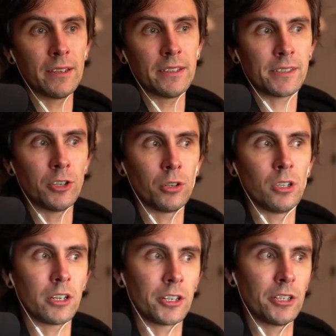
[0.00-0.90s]
no
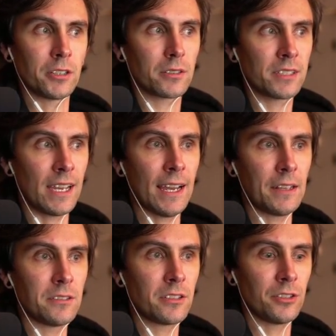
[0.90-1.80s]
longer
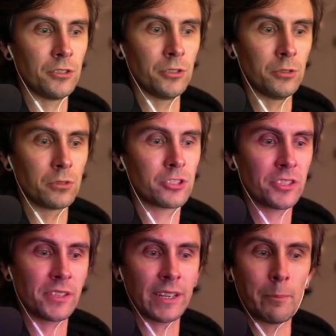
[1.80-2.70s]
tied to
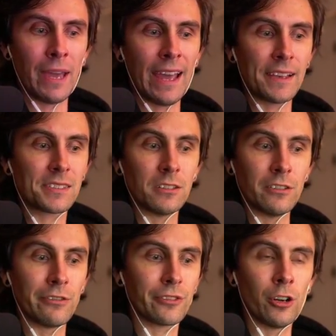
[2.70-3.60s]
just like a
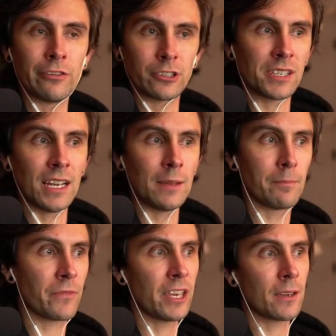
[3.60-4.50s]
passive over time
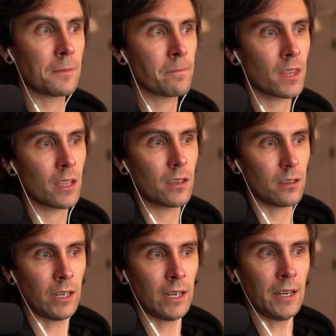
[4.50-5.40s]
thing.
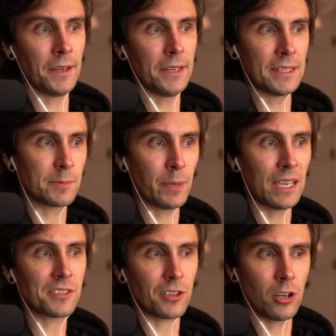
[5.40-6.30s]
It's
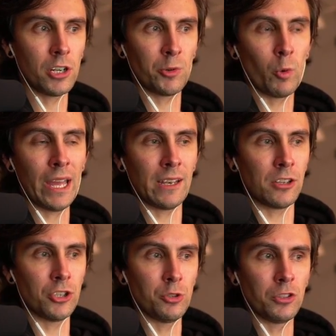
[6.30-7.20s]
based on when
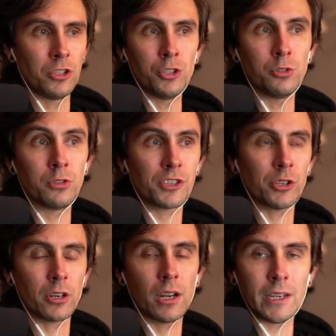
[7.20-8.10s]
you use
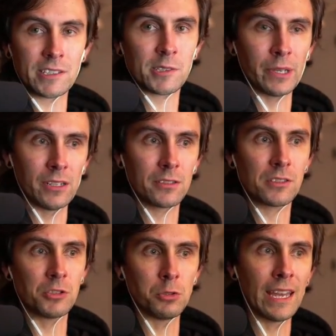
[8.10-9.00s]
your ice spells,
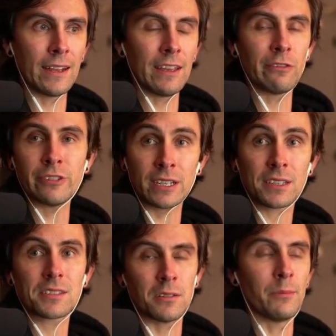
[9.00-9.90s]
you get a
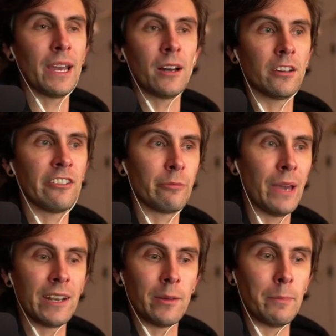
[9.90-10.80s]
fixed amount of
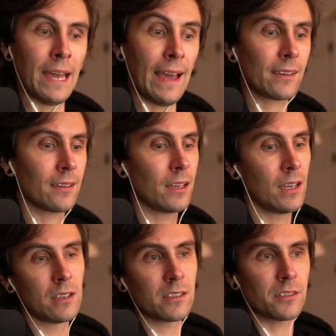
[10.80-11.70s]
mana back.
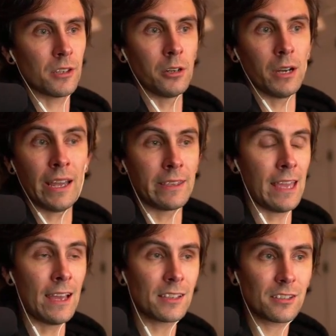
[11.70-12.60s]
So I
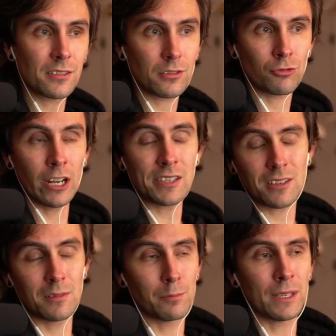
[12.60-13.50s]
guess rest
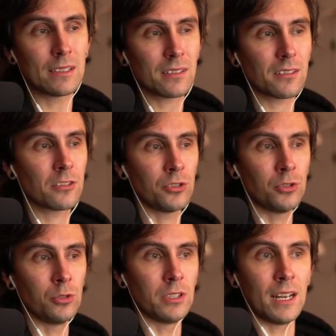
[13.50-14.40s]
in peace
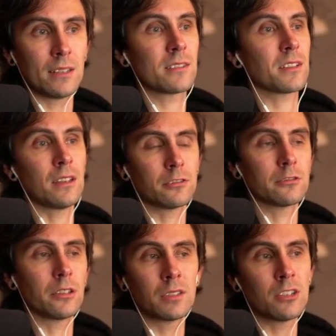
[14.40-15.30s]
to non-standard
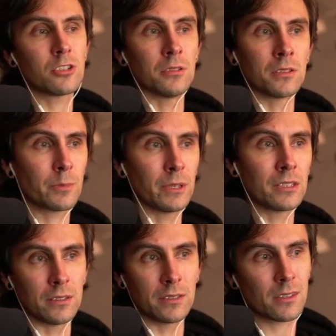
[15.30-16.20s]
rotations,
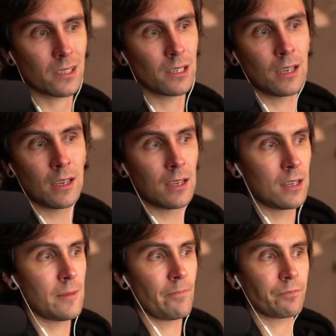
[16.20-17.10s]
because
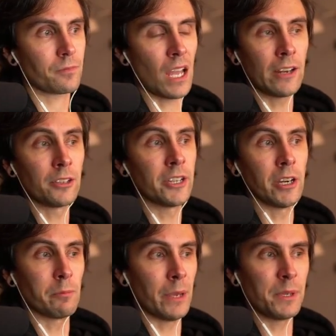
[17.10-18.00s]
I don't know,
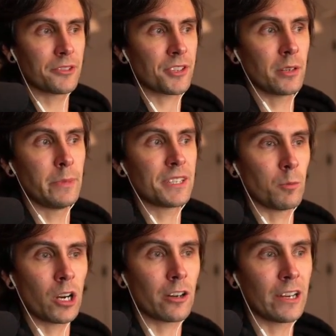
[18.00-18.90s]
maybe there's going to be some
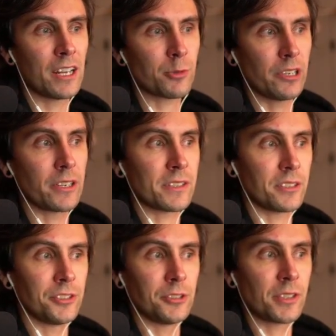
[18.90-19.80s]
workarounds where you can
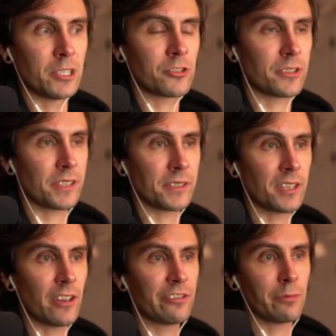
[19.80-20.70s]
still do some interesting
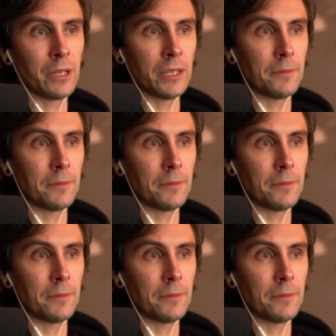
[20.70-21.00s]
stuff, but